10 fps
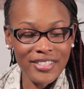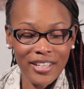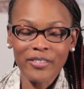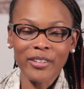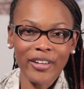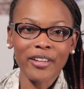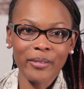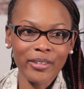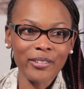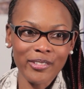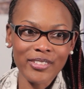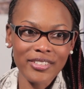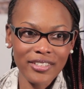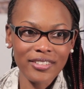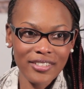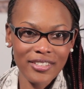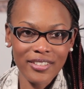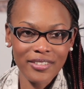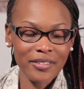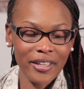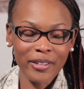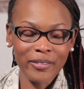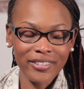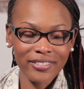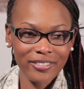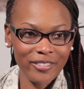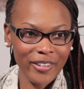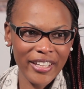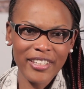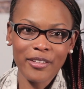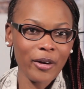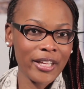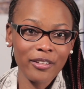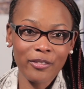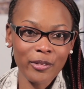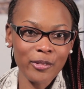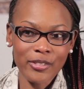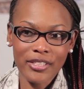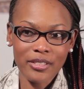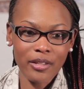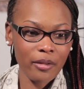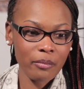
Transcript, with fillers: I definitely recommend the course to, to anyone, or any any of the courses.